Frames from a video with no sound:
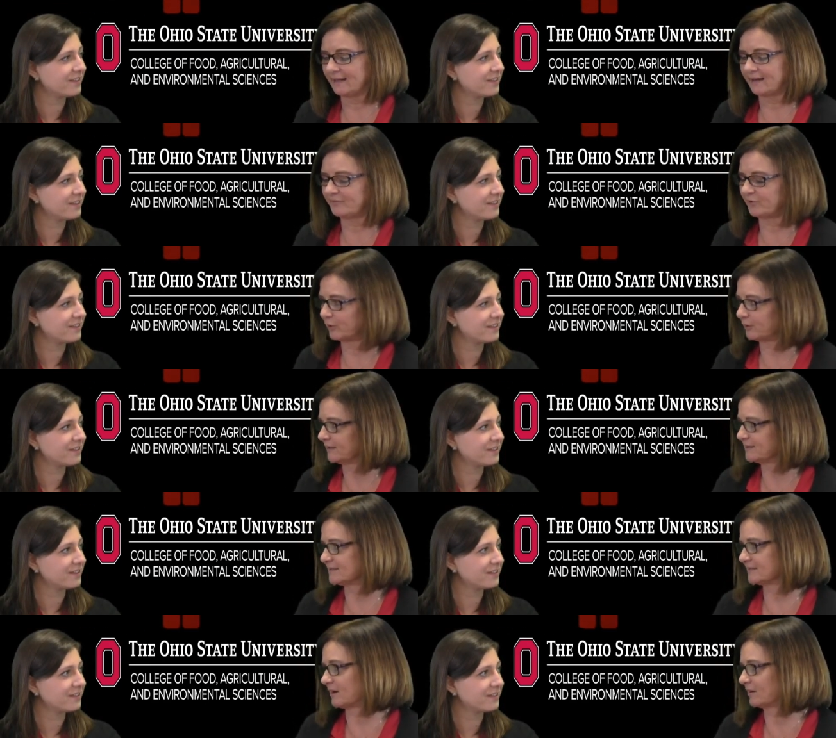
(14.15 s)
Speaker 1: I've heard it
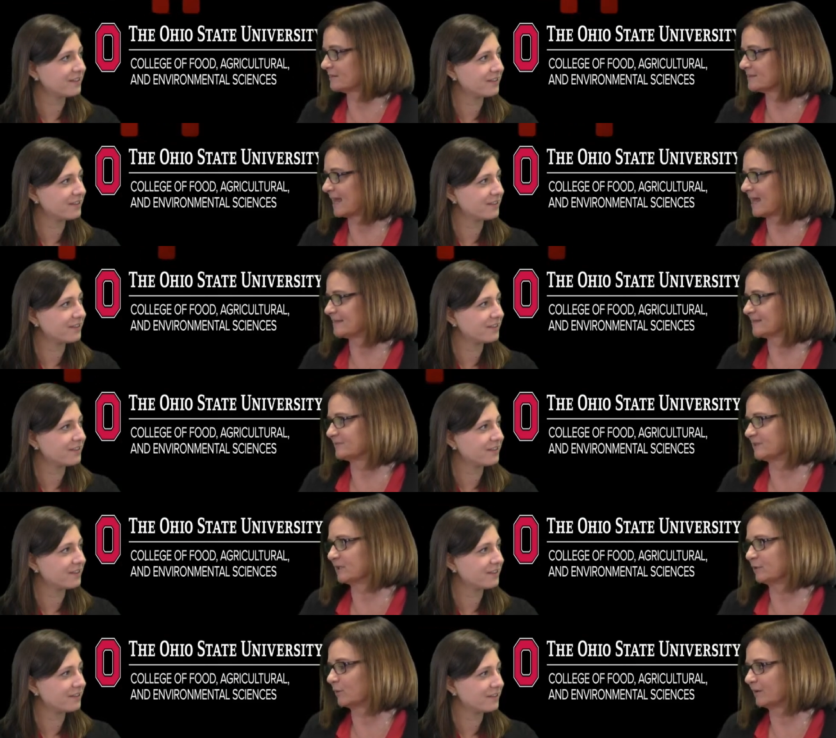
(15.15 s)
starts as of
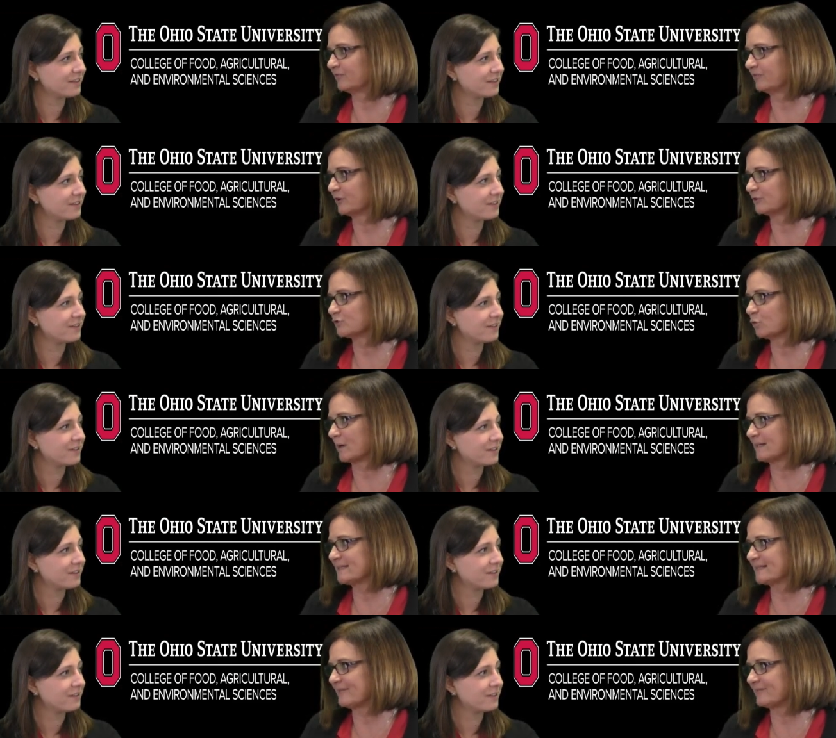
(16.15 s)
January 1st,
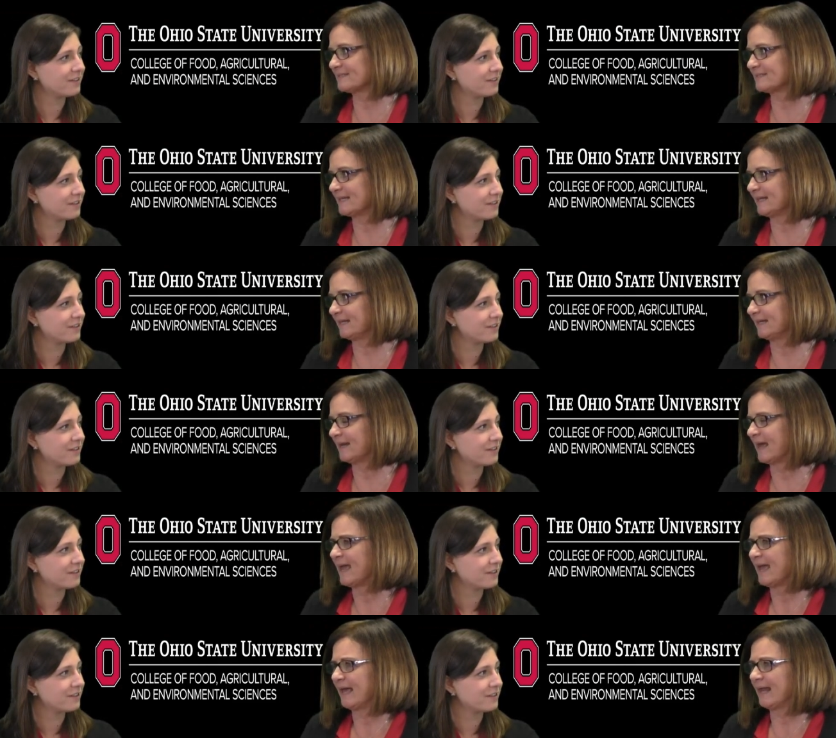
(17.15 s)
2017.
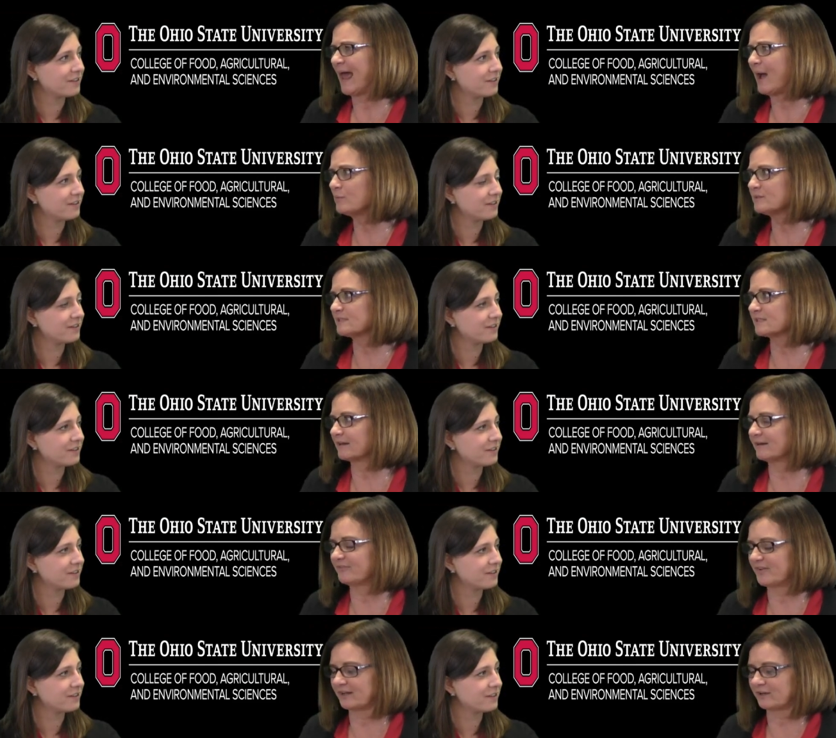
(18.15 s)
And how is this going to
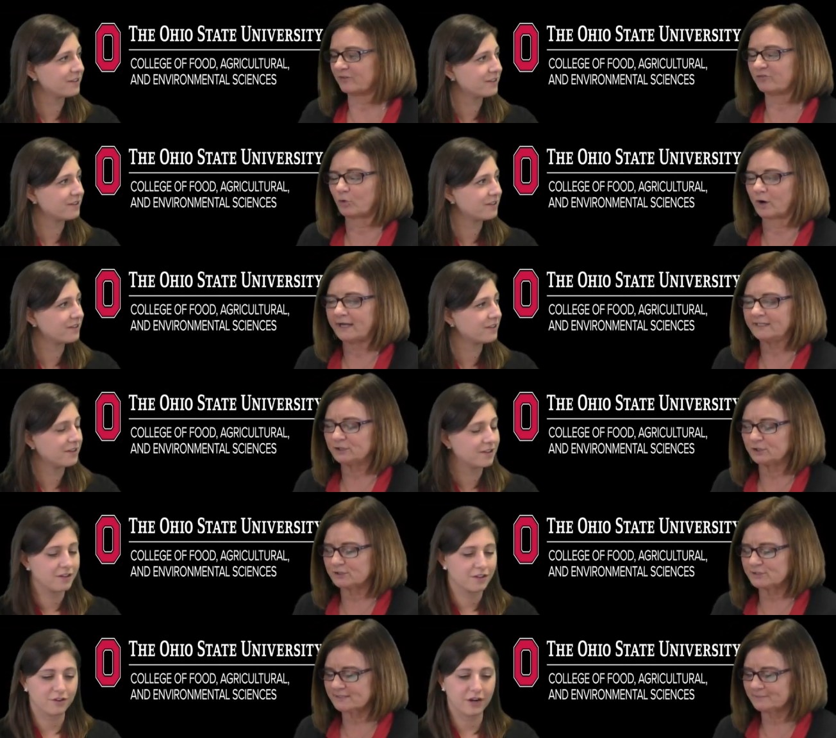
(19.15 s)
affect our 4
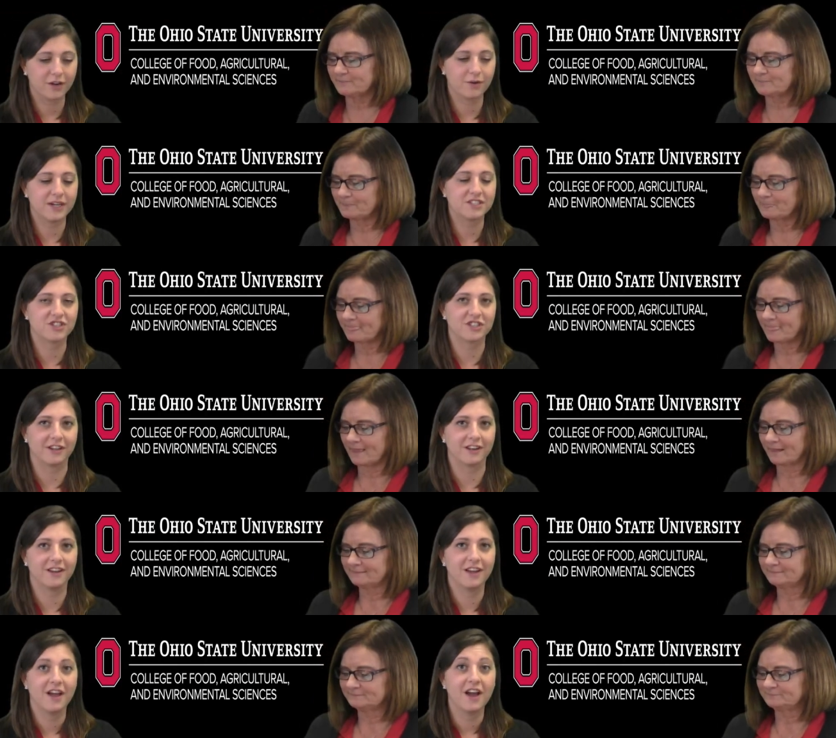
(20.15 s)
Hers?
Speaker 2: Great question.
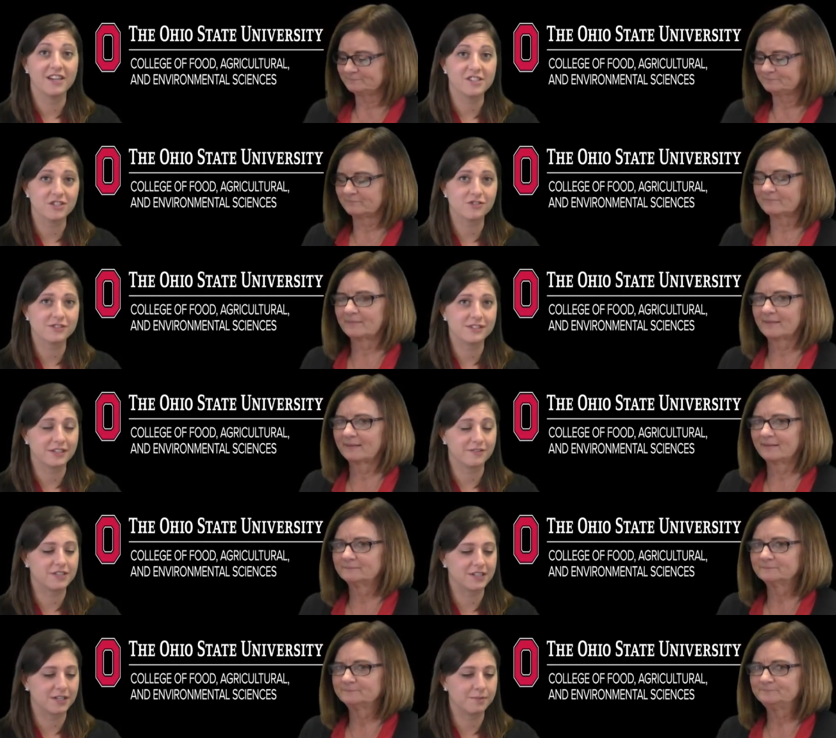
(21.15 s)
I just received
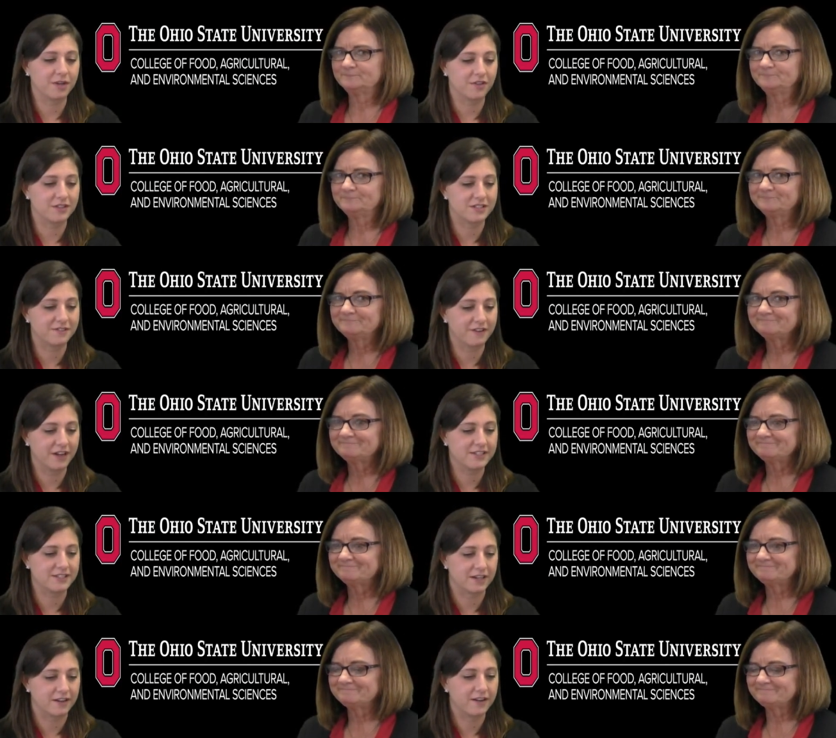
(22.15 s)
an email that defines
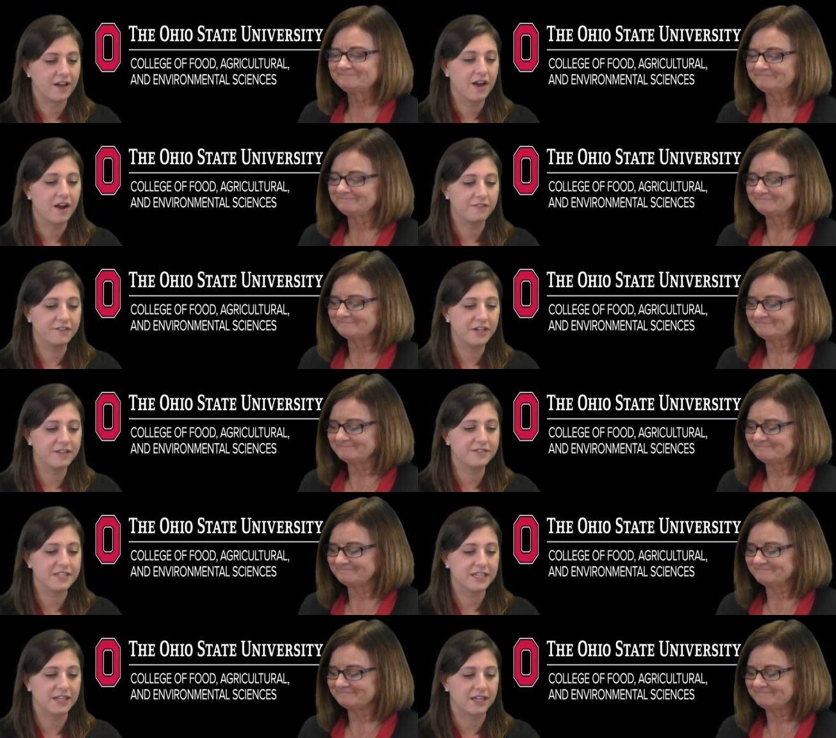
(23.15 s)
it. A
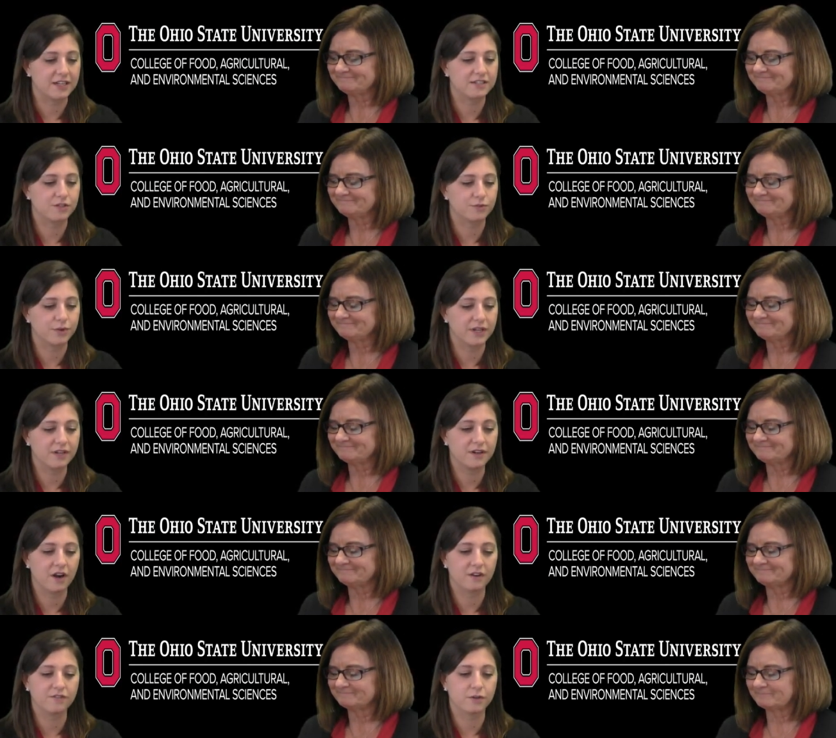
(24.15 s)
VFD is a written
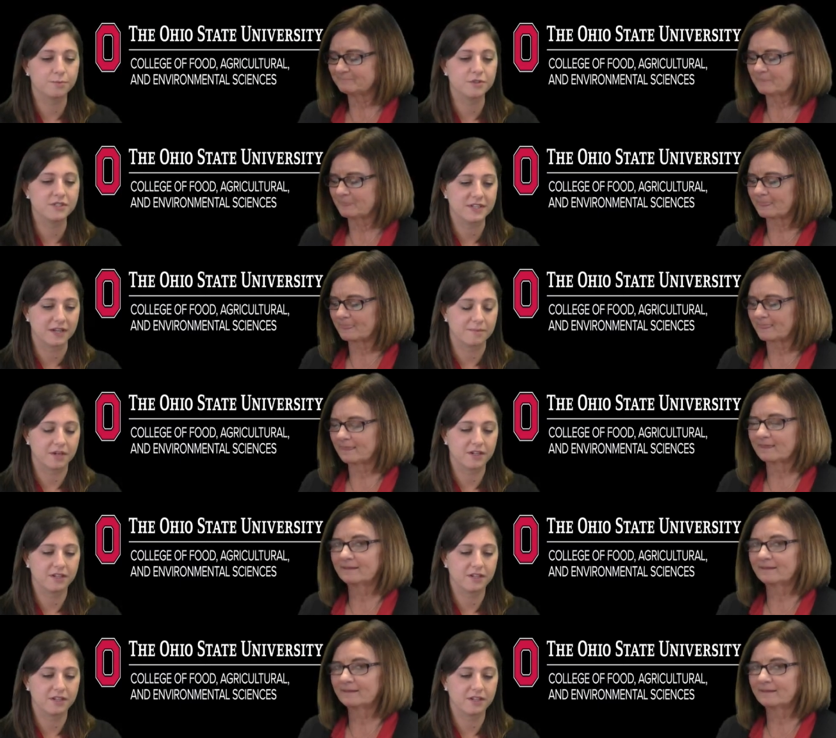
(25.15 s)
nonverbal statement